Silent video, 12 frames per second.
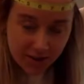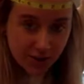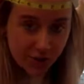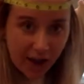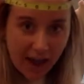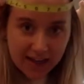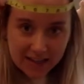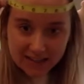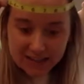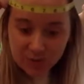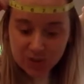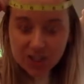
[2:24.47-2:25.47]
your head
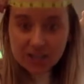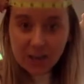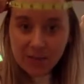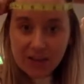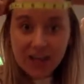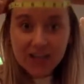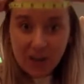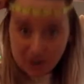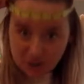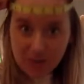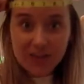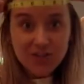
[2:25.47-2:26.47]
is, which is something a
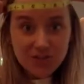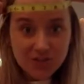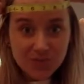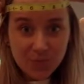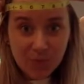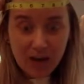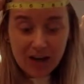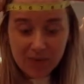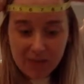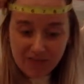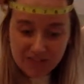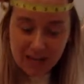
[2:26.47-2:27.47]
doctor measures
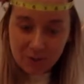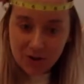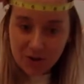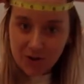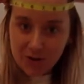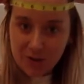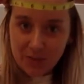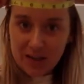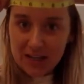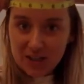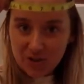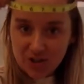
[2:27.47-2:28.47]
every time you go to a
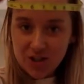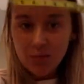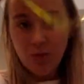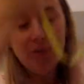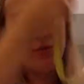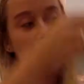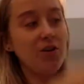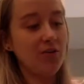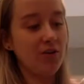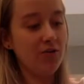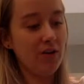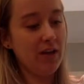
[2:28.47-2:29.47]
pediatrician appointment when you're a
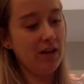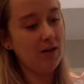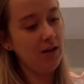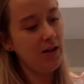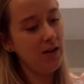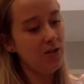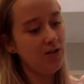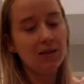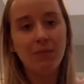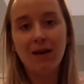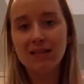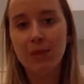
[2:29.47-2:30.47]
little kid. Looks like
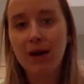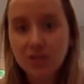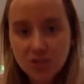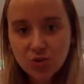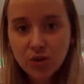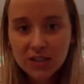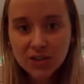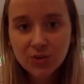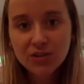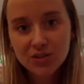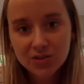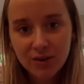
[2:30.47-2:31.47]
mine's about 22
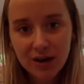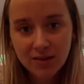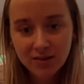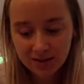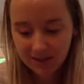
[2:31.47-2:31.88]
inches around.